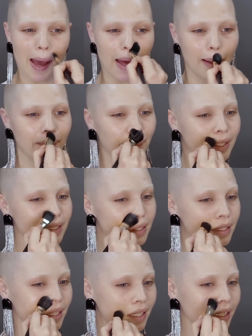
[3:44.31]
And this
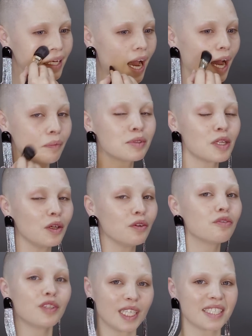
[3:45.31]
is the absolute
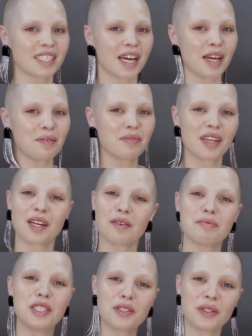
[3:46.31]
first time that I'll
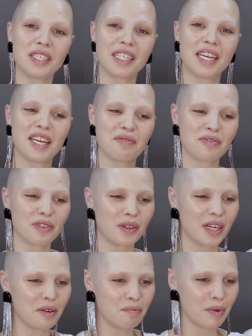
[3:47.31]
be joining him
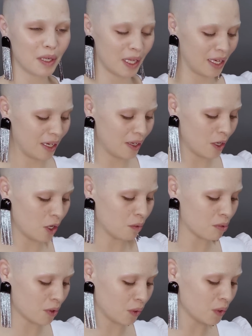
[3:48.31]
for a booking
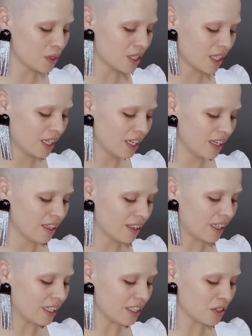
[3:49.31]
abroad
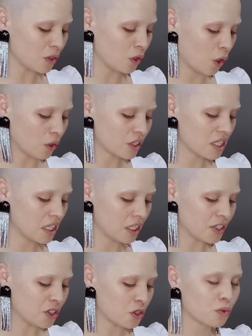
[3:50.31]
that is not
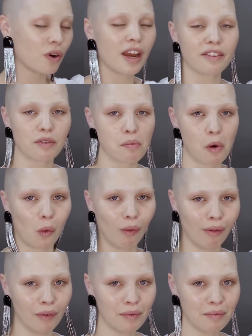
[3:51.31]
drivable.